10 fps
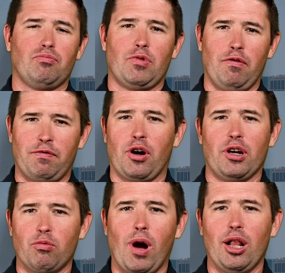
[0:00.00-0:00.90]

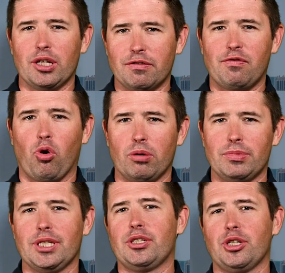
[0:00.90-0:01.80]
very
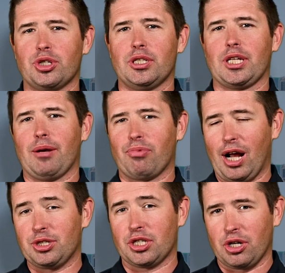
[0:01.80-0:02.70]
well-informed decisions on
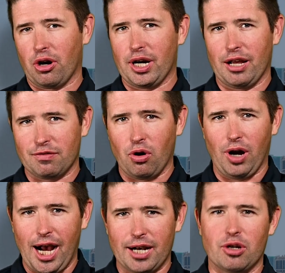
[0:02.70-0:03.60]
projects you already have
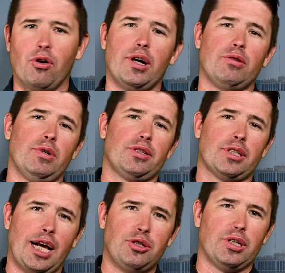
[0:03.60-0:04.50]
ongoing, with
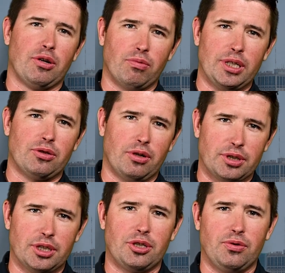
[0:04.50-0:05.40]
scheduling
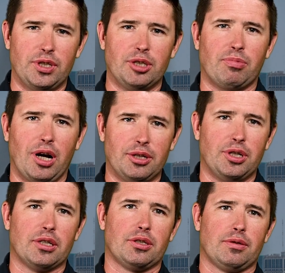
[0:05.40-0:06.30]
resources to these
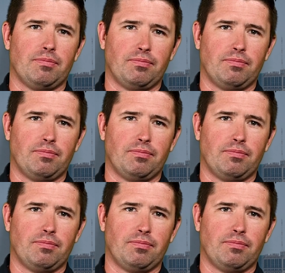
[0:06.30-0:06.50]
projects.